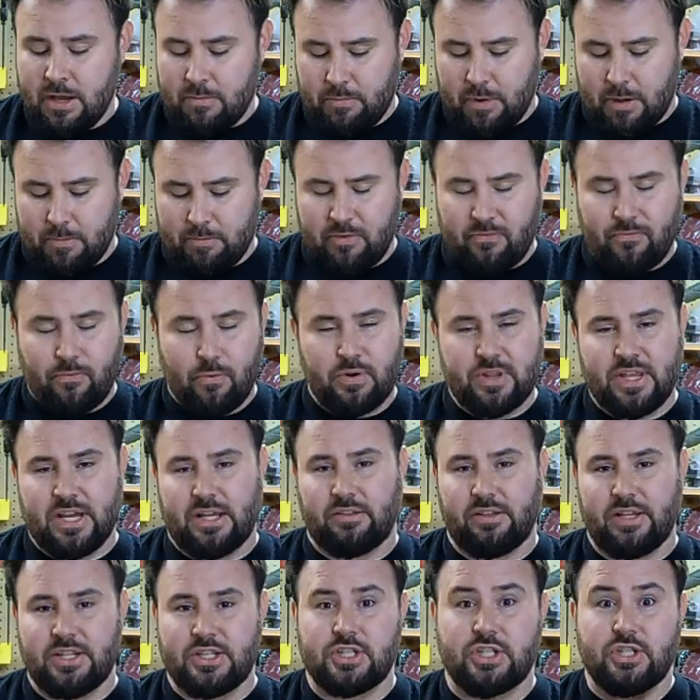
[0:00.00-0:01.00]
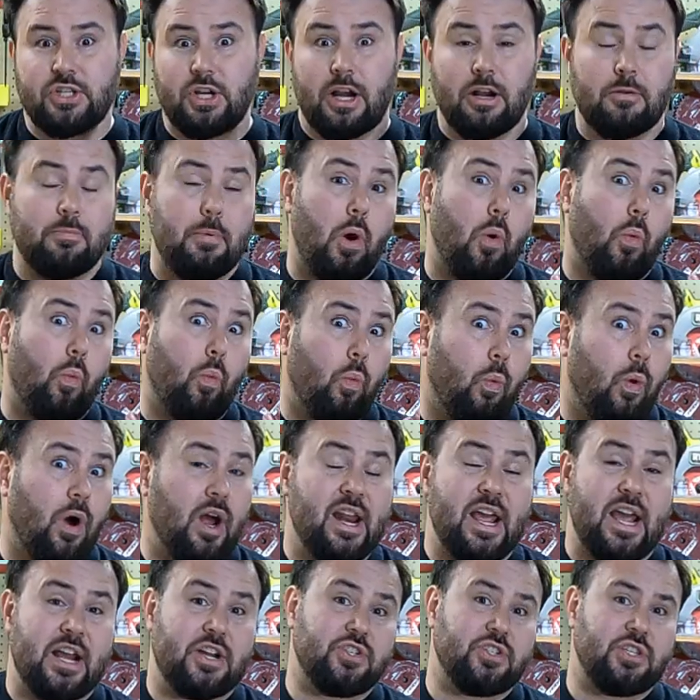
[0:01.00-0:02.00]
But before that, let's talk about
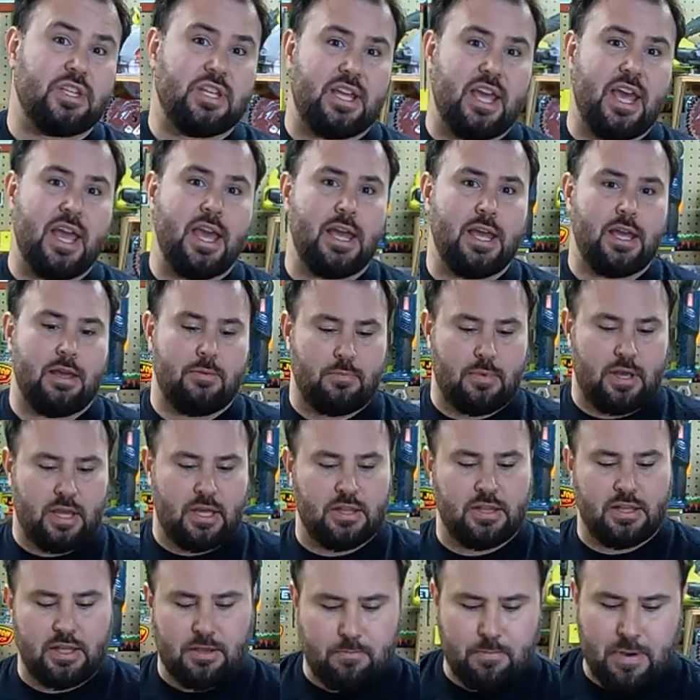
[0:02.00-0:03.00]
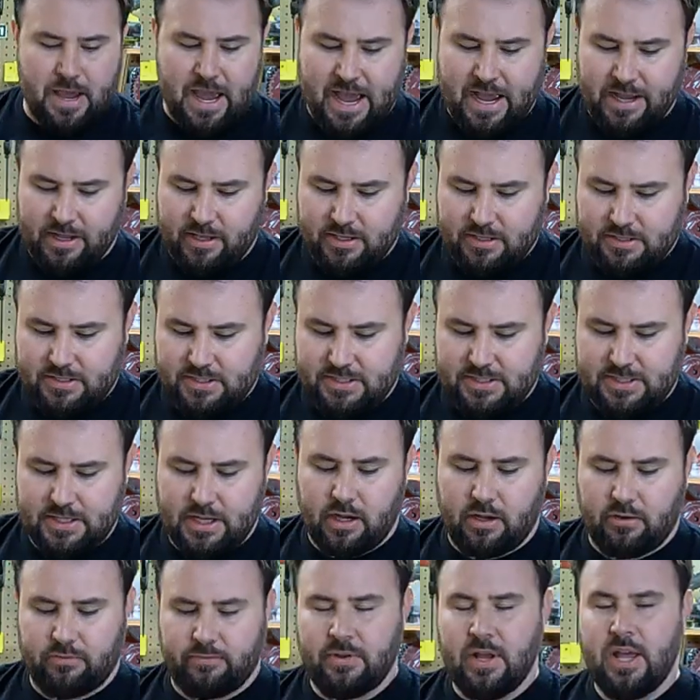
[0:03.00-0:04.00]
what actually came in the pack
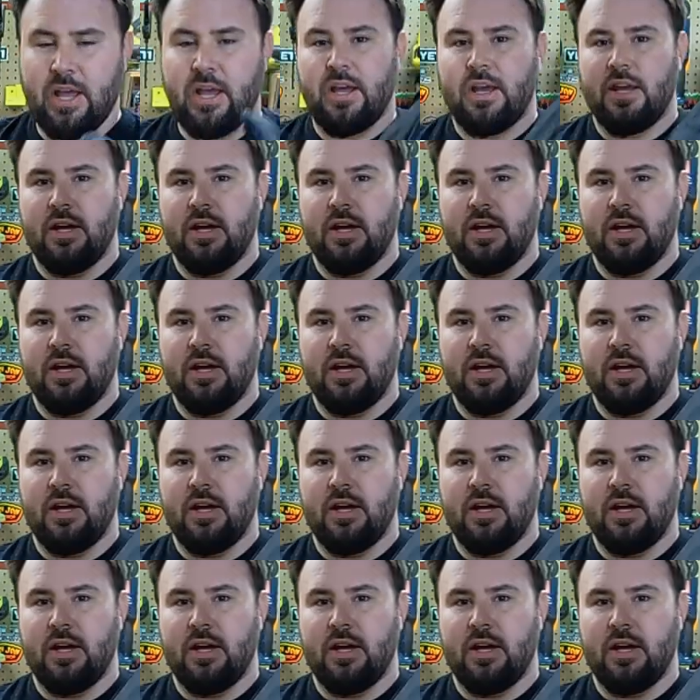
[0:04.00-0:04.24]
itself.